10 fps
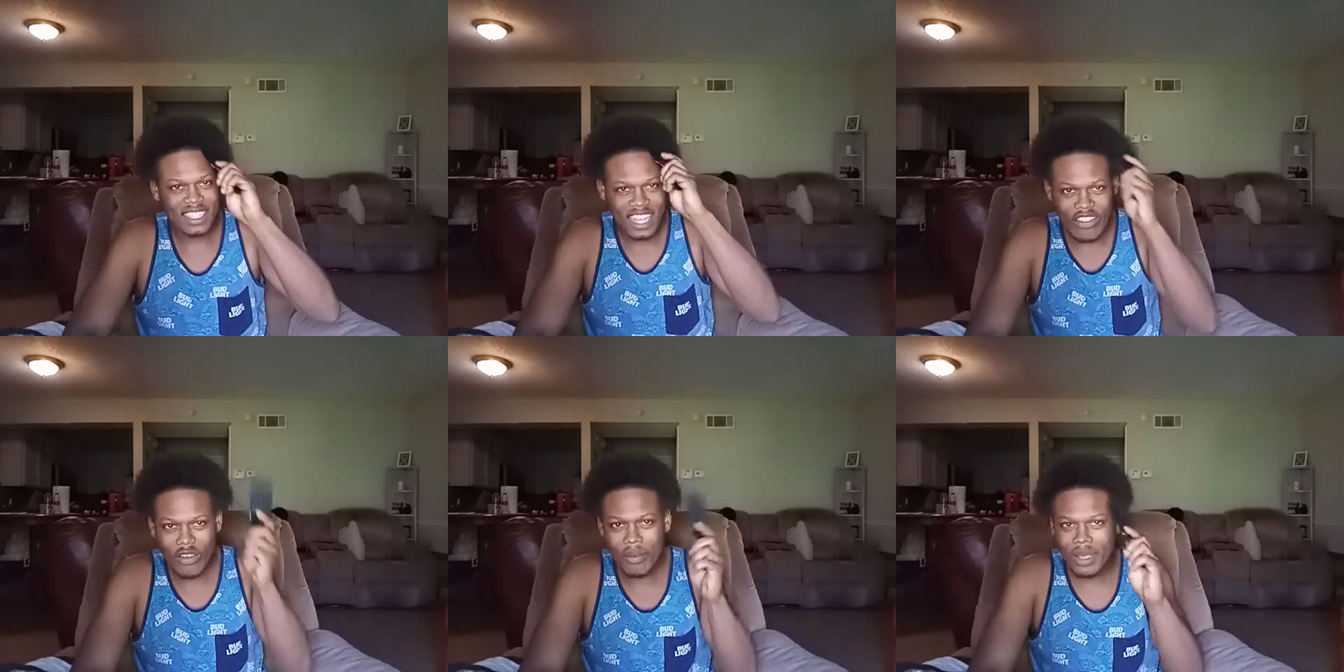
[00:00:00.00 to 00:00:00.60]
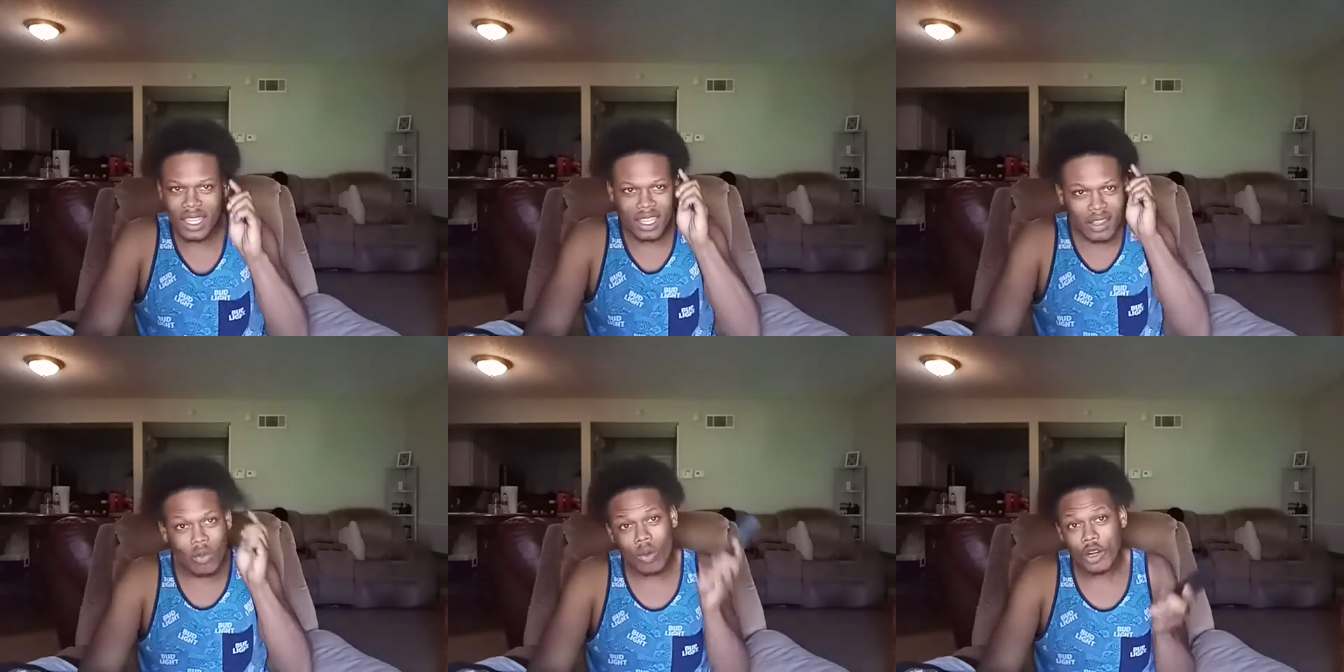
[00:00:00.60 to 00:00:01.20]
Never
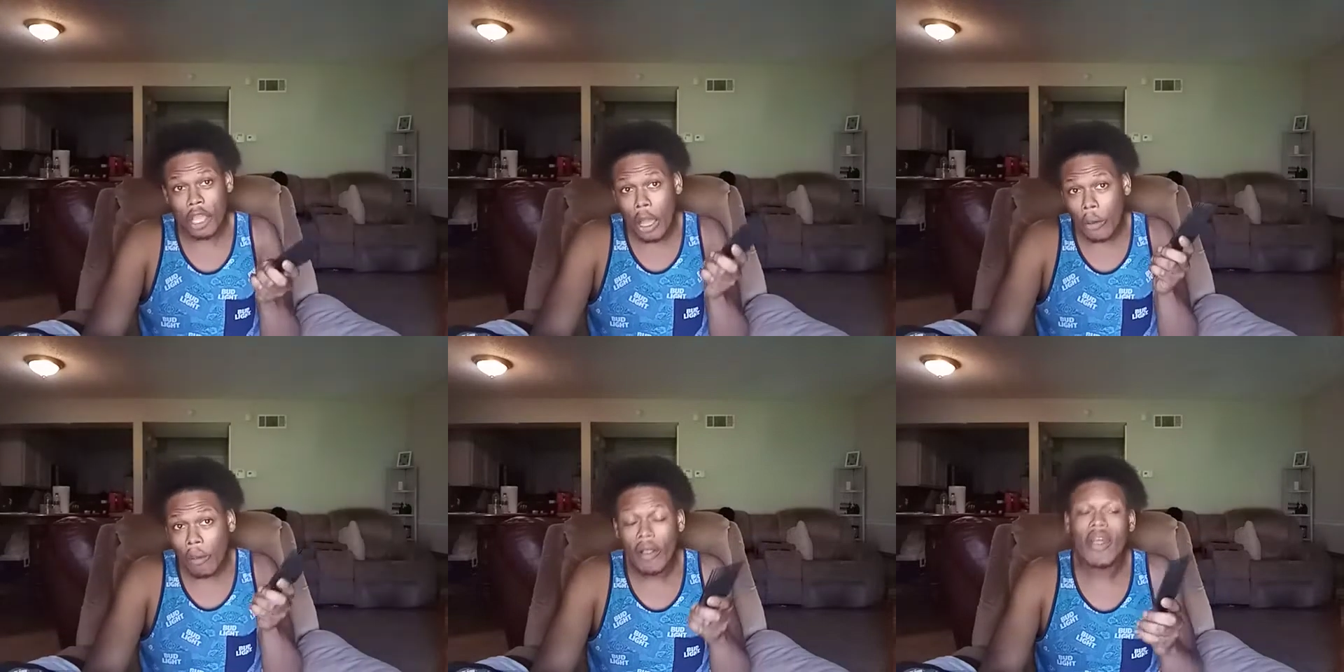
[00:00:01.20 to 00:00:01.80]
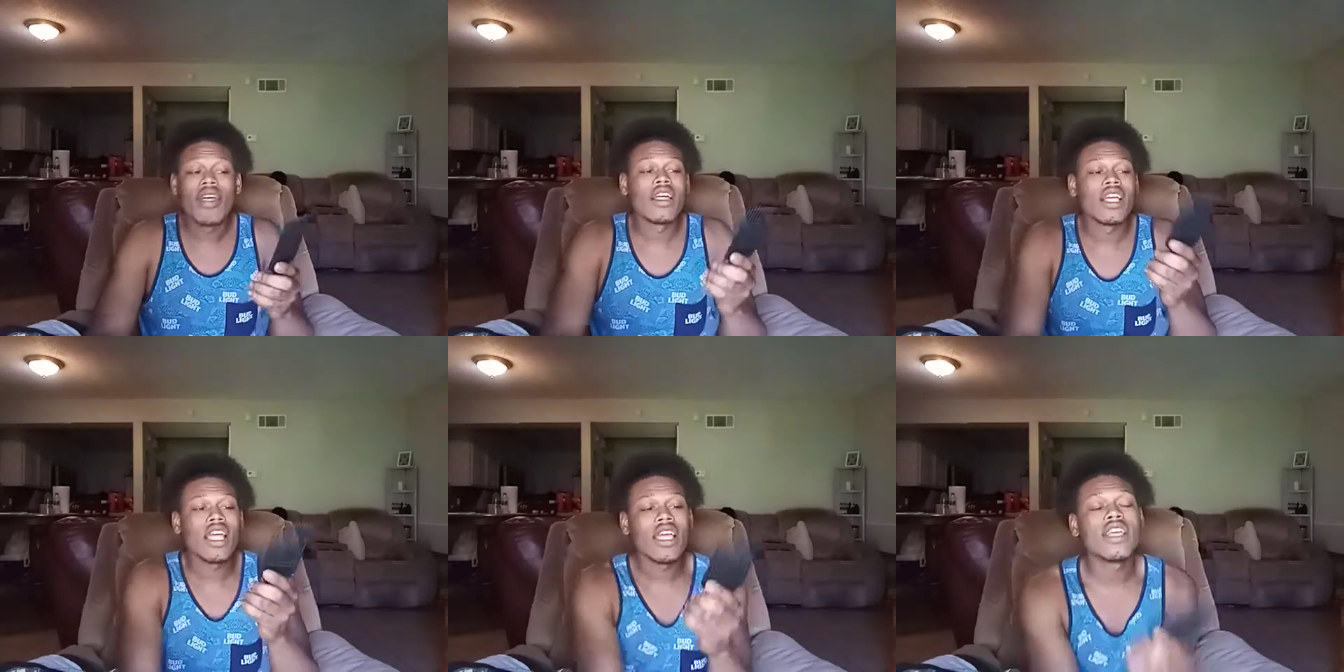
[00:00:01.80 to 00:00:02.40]
been, wanna go.
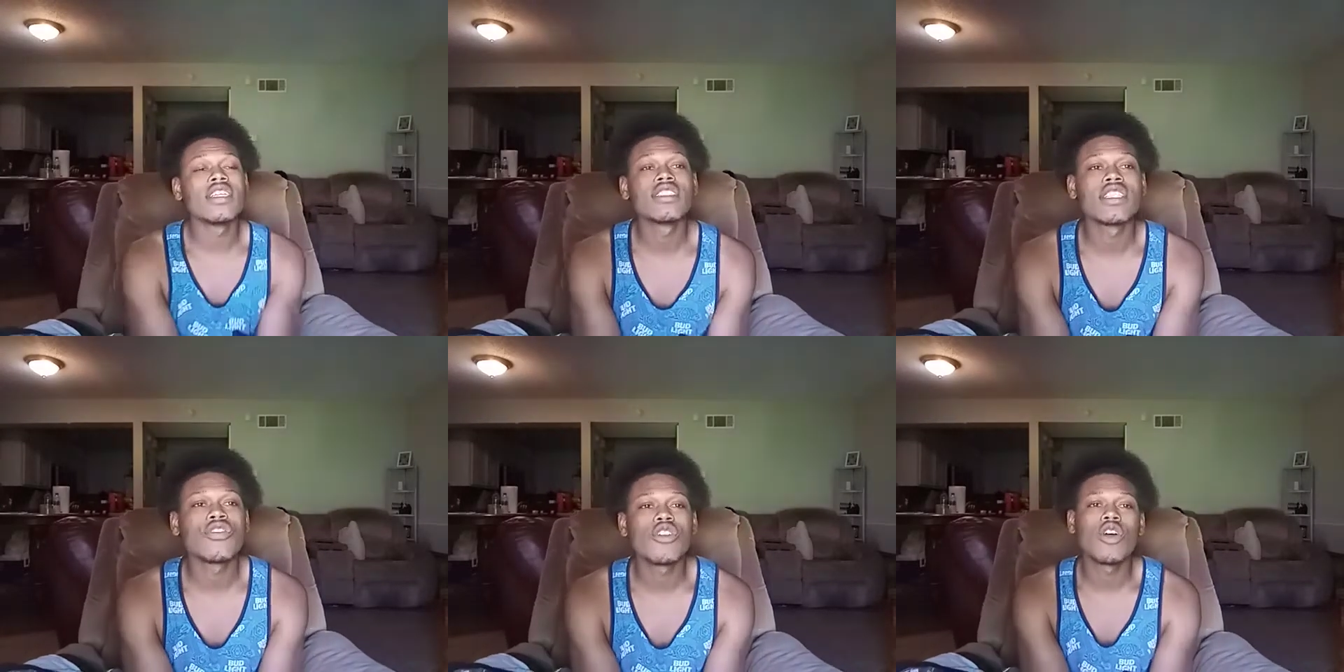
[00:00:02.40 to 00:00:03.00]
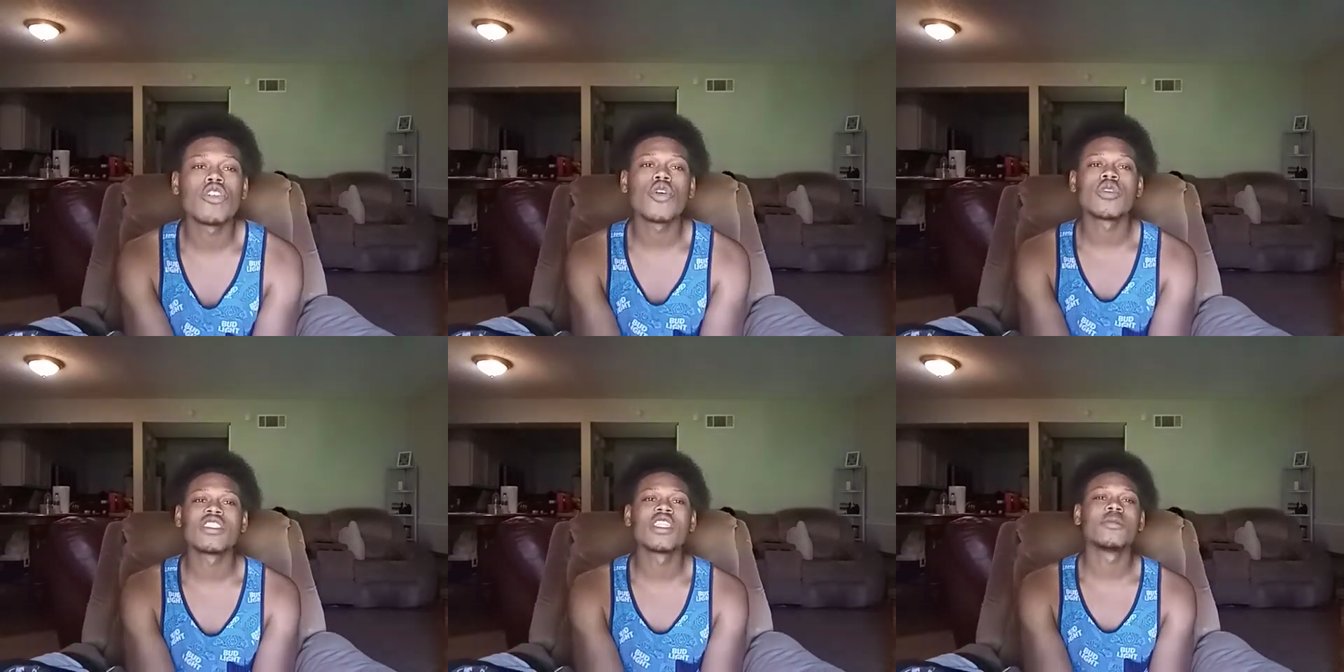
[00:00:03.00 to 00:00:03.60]
It's, if you don't know
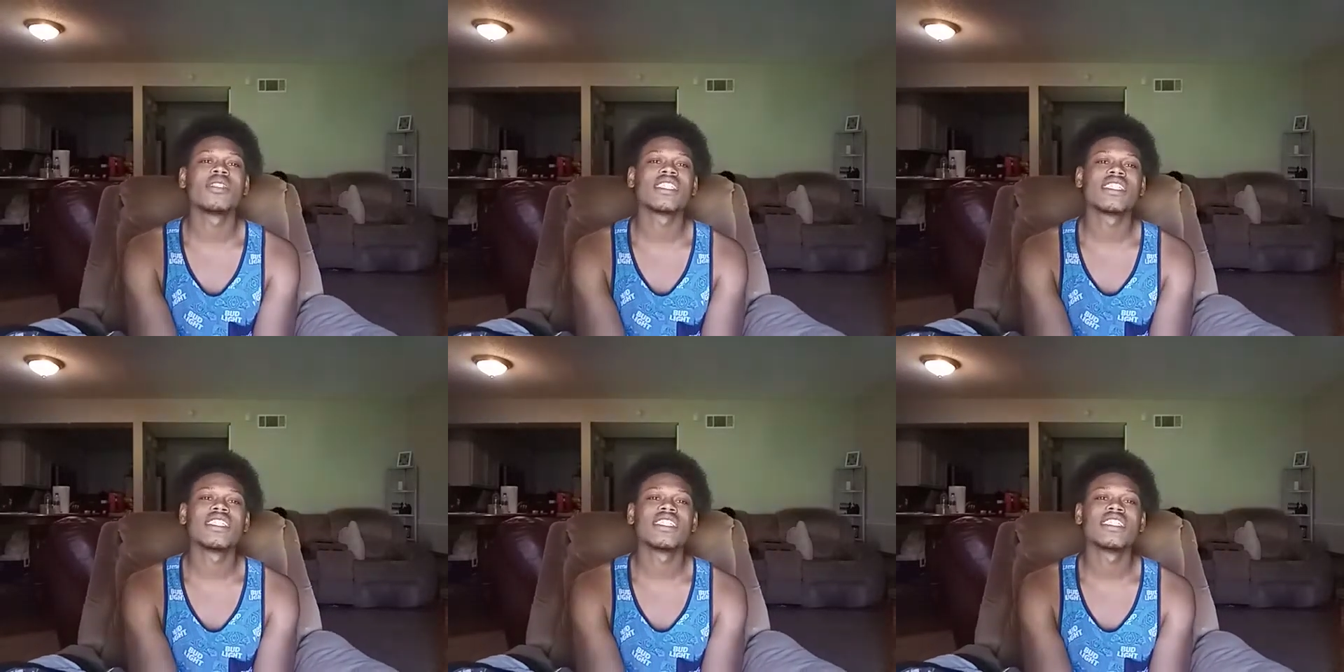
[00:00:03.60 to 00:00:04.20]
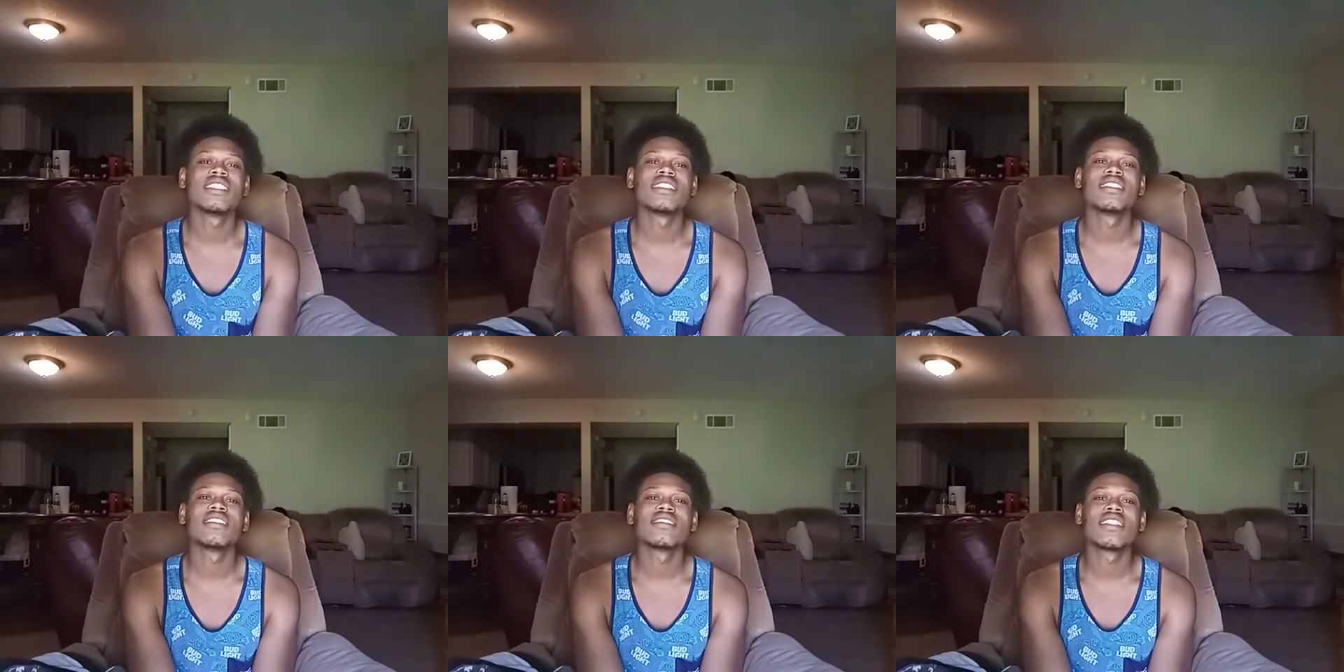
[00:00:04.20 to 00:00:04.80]
where Slim Chicken is